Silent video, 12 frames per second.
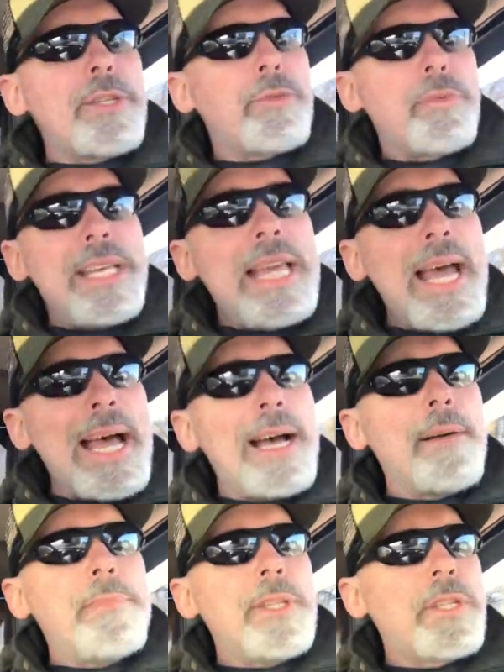
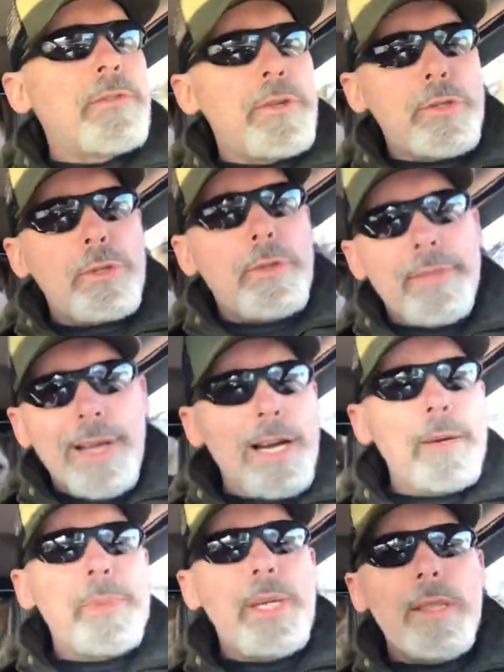rehab, this physical
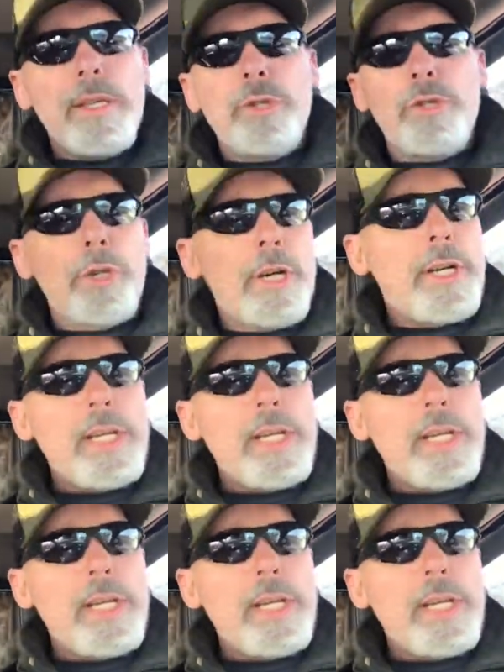therapy, this journey